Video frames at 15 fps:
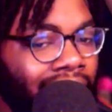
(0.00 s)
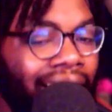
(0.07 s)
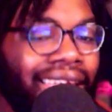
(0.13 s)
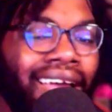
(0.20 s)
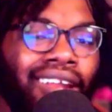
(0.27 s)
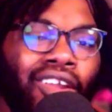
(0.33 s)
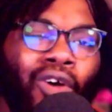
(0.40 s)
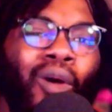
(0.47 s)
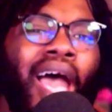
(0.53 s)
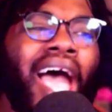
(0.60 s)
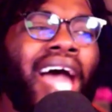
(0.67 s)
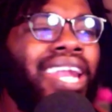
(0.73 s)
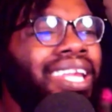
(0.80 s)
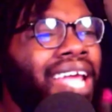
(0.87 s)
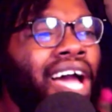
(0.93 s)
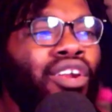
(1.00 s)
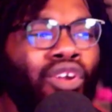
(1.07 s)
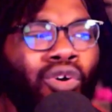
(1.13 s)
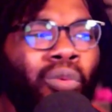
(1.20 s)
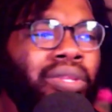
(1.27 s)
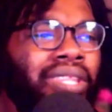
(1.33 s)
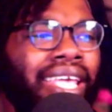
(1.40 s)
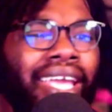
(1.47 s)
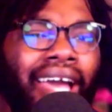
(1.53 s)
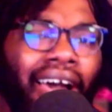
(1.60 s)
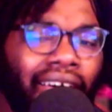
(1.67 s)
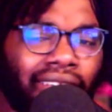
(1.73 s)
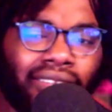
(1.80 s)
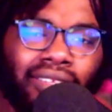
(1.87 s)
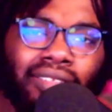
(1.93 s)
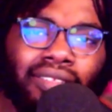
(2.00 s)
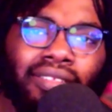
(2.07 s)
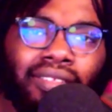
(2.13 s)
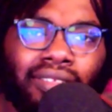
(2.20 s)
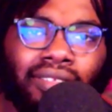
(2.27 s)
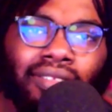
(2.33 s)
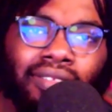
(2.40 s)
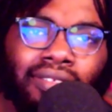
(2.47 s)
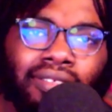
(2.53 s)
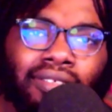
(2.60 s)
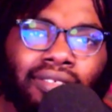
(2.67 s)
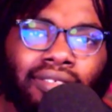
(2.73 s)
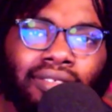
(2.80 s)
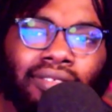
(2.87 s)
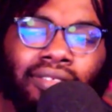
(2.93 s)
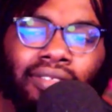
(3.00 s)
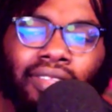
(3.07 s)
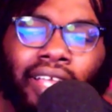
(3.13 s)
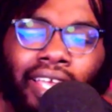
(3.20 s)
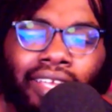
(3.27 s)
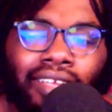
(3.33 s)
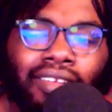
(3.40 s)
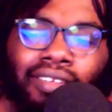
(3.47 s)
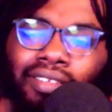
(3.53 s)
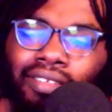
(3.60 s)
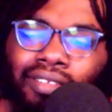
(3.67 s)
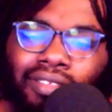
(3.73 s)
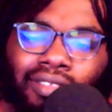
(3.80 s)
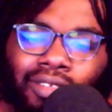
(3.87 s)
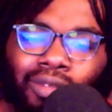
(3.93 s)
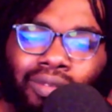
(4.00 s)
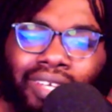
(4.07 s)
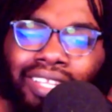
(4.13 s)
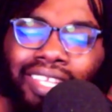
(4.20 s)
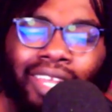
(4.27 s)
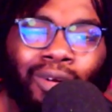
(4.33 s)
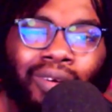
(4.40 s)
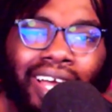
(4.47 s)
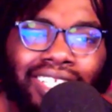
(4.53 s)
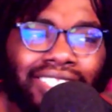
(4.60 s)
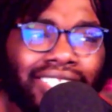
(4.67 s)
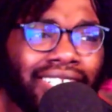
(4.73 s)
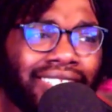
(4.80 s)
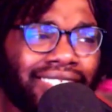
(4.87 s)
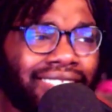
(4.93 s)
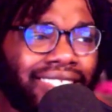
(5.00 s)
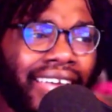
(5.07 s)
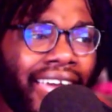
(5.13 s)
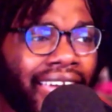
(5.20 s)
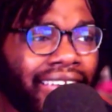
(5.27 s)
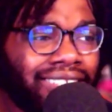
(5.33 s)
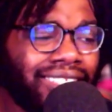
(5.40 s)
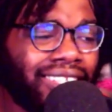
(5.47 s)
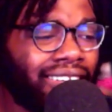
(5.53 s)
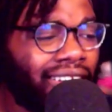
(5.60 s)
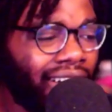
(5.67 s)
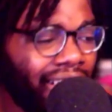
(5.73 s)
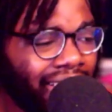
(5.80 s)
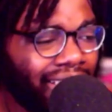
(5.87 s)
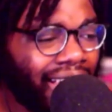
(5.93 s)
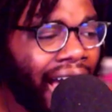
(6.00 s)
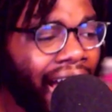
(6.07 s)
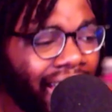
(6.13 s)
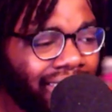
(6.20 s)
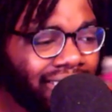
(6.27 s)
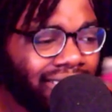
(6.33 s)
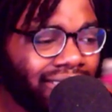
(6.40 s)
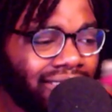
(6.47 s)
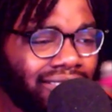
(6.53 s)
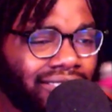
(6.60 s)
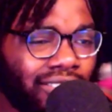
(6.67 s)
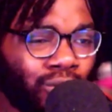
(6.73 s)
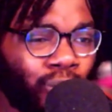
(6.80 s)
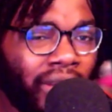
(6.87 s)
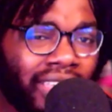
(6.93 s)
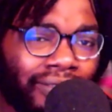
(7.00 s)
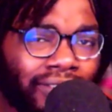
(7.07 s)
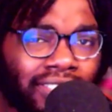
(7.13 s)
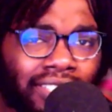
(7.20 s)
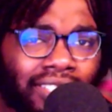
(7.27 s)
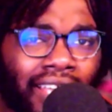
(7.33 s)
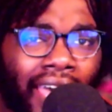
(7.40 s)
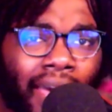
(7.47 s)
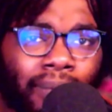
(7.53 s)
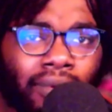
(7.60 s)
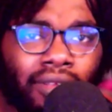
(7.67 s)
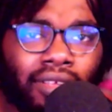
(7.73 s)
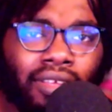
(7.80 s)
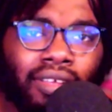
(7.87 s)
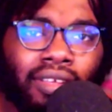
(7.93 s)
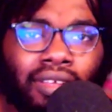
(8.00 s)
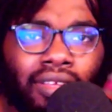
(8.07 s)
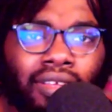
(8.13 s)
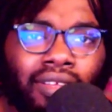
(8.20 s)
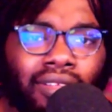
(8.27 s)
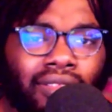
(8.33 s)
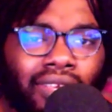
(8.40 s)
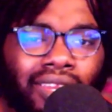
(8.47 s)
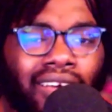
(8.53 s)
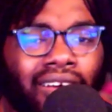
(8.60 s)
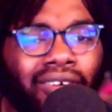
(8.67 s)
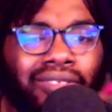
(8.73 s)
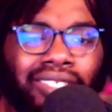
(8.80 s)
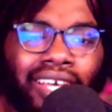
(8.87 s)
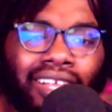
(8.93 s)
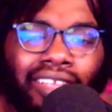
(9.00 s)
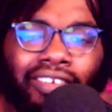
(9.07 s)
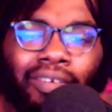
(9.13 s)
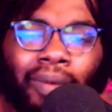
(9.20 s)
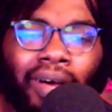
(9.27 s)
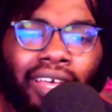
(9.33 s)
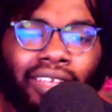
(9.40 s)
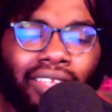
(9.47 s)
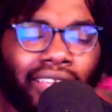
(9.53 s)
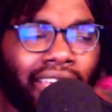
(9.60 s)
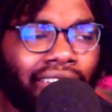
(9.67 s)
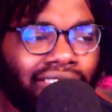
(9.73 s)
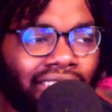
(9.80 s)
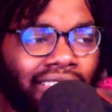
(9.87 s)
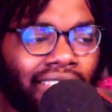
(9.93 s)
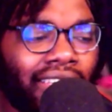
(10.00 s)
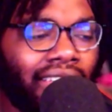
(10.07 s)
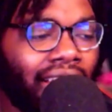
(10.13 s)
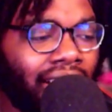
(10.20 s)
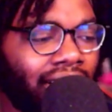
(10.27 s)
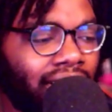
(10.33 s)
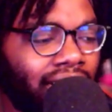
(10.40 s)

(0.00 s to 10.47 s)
How y'all know? How do y'all know what they got? Like, you think they don't got shit in the stash, in the cut, hiding? Just waiting for shit to happen? You're not gonna tell everybody, like, everything they got?